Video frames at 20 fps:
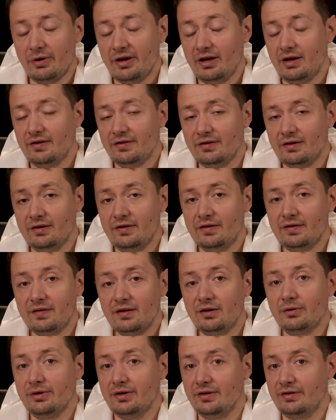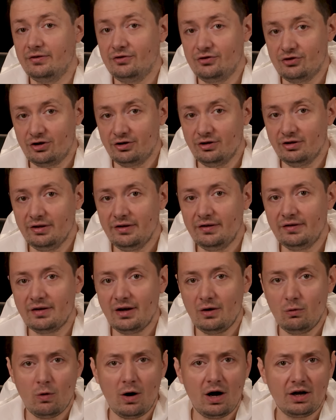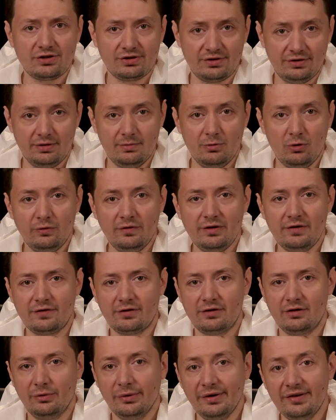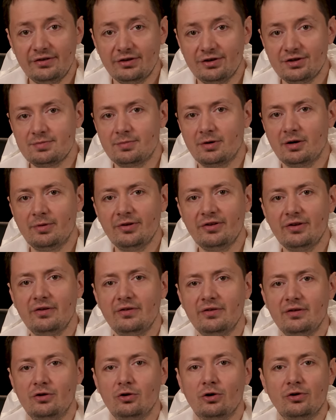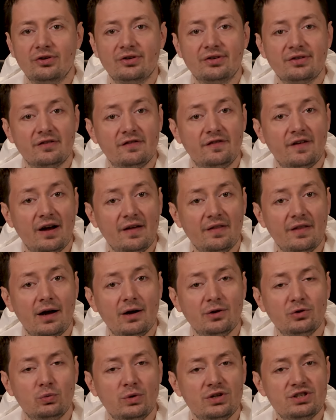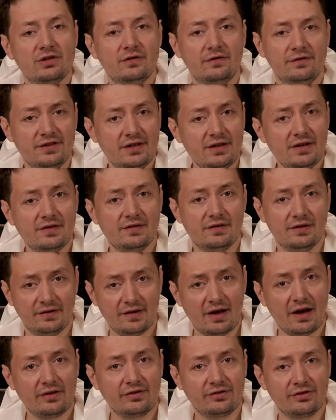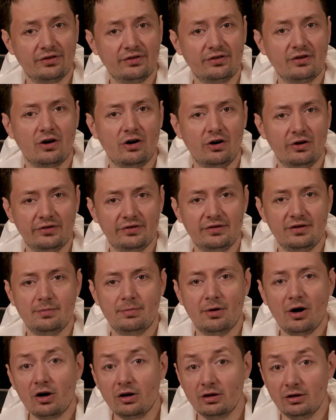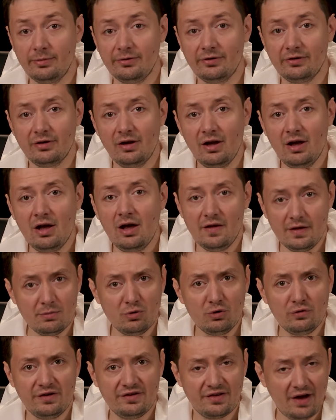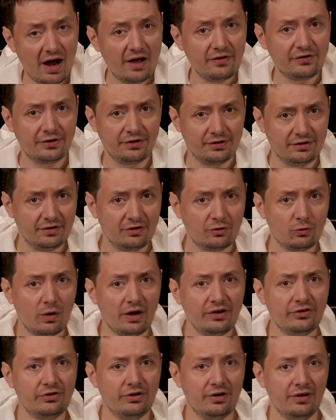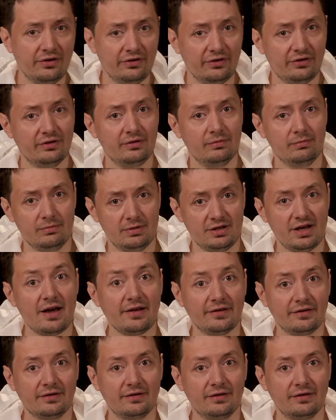as a serious journalist, I watched the movie for research purposes in order to find out which of these disasters caused the apocalypse. And the movie's answer to this question is yes.